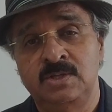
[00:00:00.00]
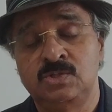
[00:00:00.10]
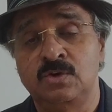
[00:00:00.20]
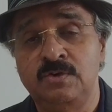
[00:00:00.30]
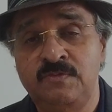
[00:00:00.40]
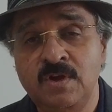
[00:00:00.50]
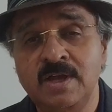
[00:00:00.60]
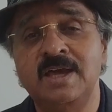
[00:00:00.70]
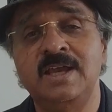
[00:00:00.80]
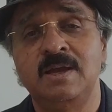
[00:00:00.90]
So if
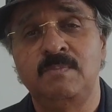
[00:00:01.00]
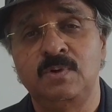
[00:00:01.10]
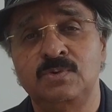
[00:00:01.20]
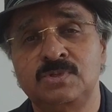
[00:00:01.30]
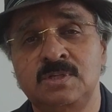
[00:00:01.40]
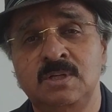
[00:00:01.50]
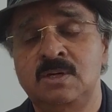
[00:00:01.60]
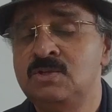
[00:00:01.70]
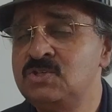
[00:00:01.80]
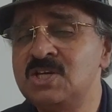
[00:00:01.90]
you're getting abused,
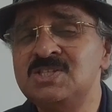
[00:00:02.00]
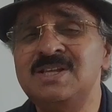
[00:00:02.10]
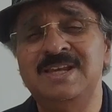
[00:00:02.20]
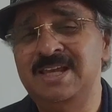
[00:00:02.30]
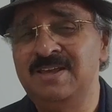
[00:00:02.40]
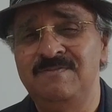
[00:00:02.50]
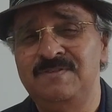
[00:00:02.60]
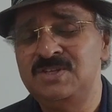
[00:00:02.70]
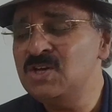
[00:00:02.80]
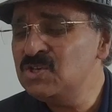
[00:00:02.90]
just
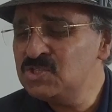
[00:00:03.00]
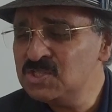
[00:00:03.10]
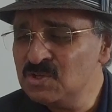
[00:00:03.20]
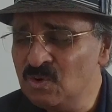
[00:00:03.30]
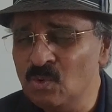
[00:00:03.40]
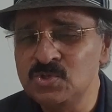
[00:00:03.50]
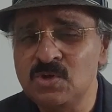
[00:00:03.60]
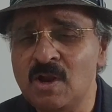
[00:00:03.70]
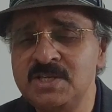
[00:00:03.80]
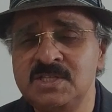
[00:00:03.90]
leave. Just close
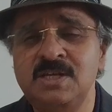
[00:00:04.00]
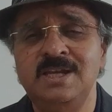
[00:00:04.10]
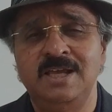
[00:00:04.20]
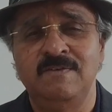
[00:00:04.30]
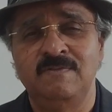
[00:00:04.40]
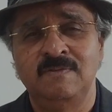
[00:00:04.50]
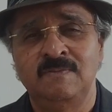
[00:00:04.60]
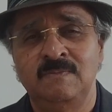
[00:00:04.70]
your eyes and leave.